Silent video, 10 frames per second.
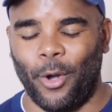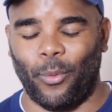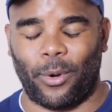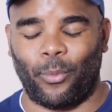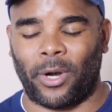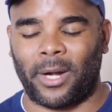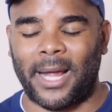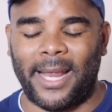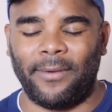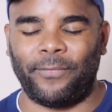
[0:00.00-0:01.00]
where we're
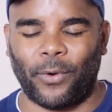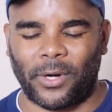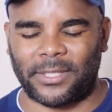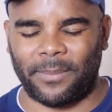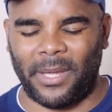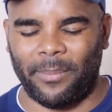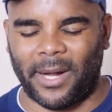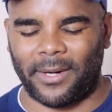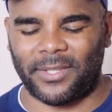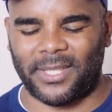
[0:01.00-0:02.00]
kind of forced to be
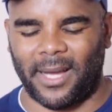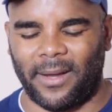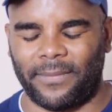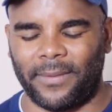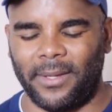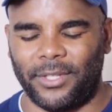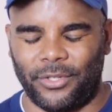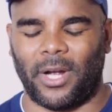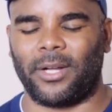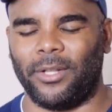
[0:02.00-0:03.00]
by ourselves to
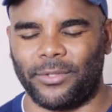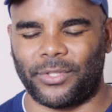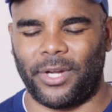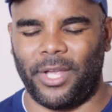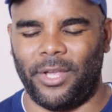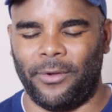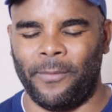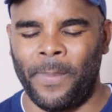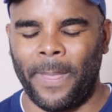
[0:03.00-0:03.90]
draw closer to you.